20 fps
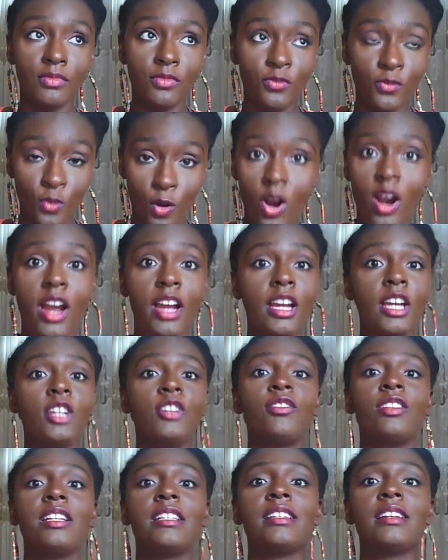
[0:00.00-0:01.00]
for a good
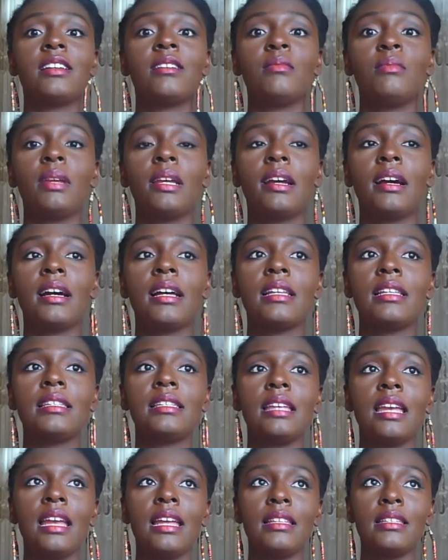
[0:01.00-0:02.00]
reason, because
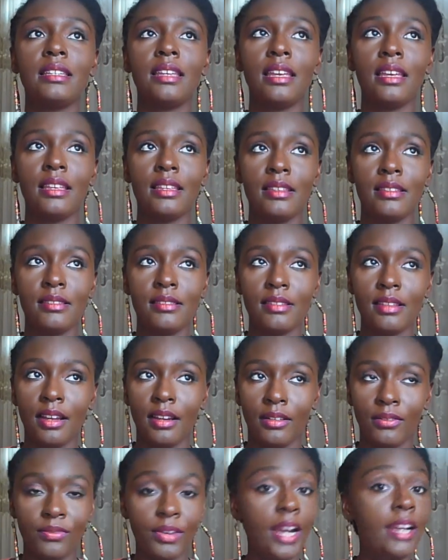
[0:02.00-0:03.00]
it is
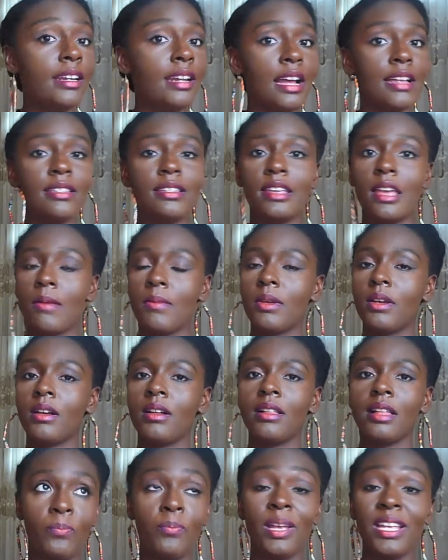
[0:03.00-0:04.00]
a very nasty
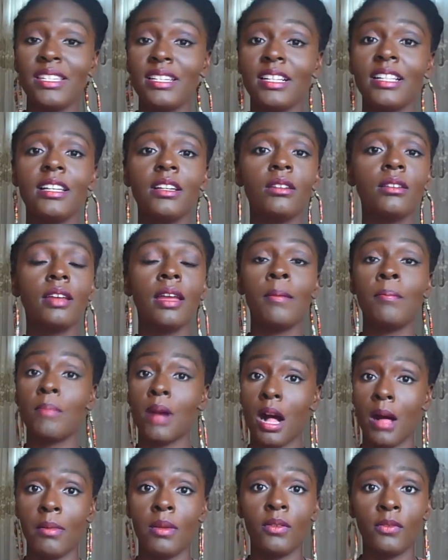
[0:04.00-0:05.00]
chemical, basically
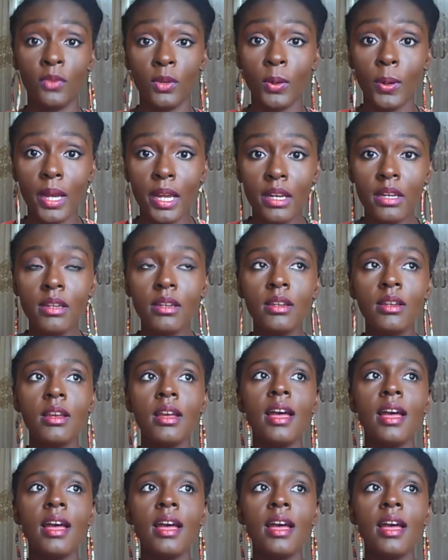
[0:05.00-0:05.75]
embalming fluid,